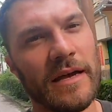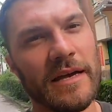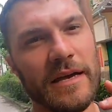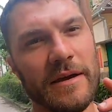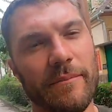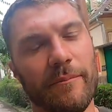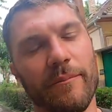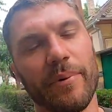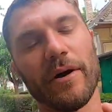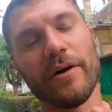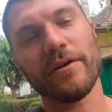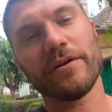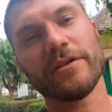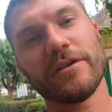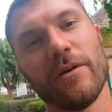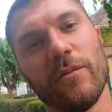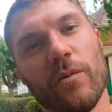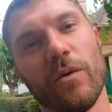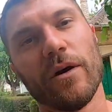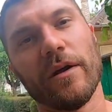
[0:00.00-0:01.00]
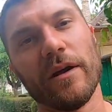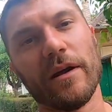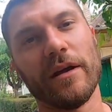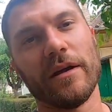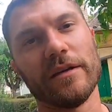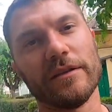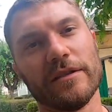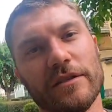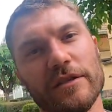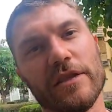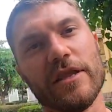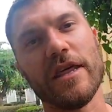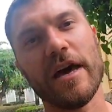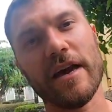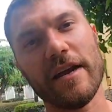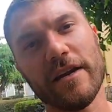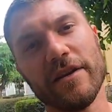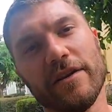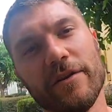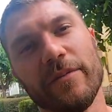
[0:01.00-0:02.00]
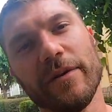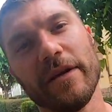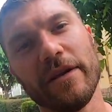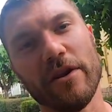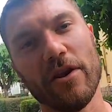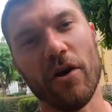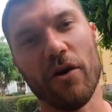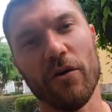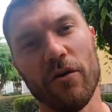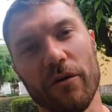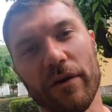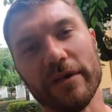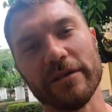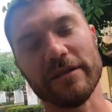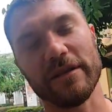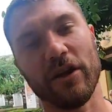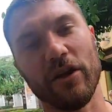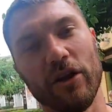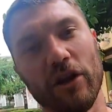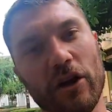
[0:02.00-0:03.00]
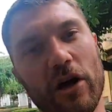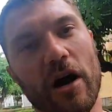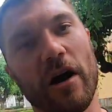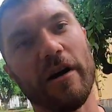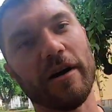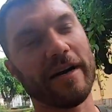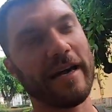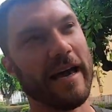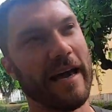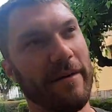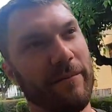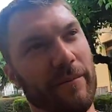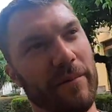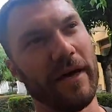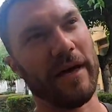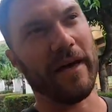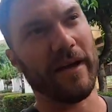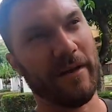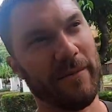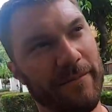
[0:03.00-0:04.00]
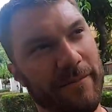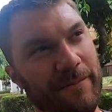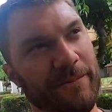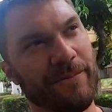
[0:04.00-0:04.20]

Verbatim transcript: he embarks on what is then to be known as the Long Campaign.